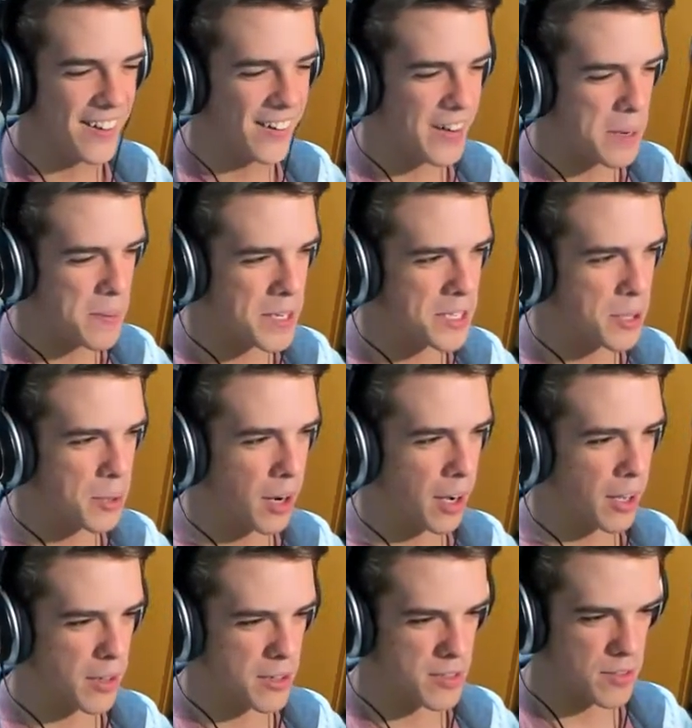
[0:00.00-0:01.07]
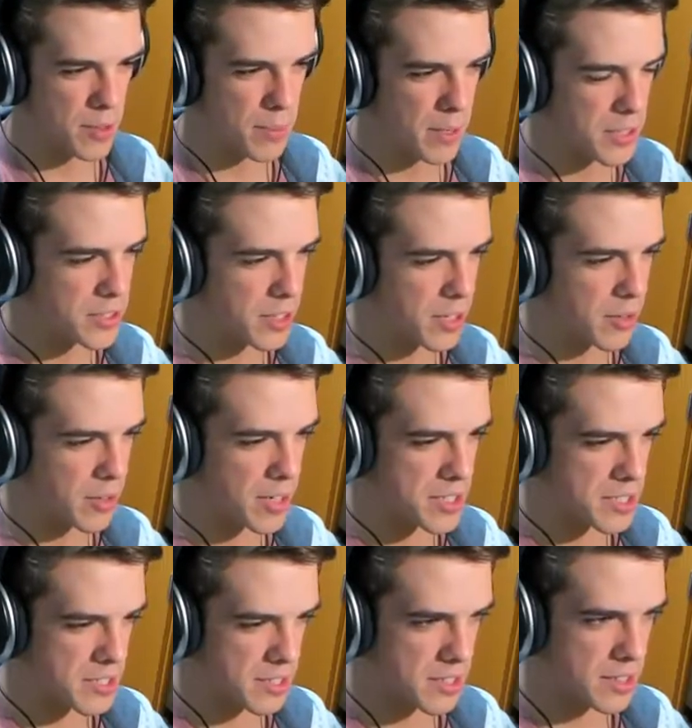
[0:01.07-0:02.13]
oh, it'd be $2 for a pencil and
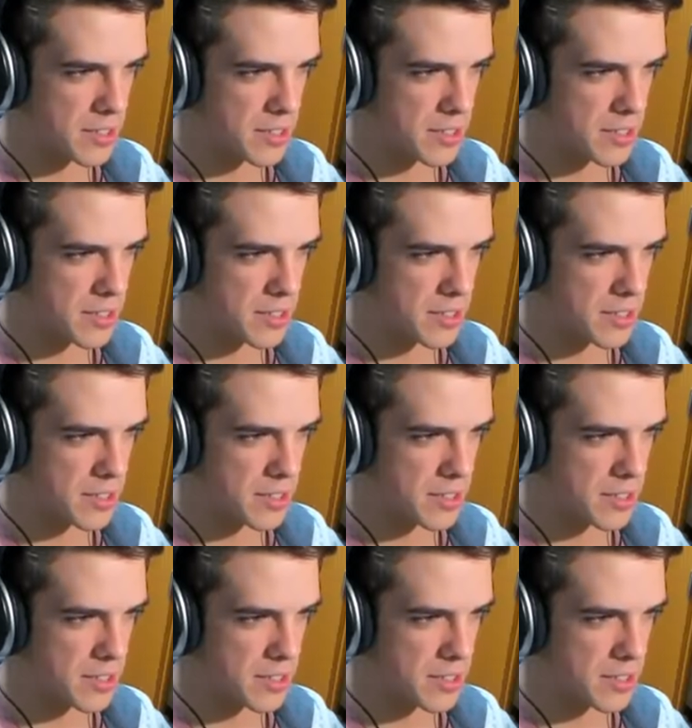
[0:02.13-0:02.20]
eraser.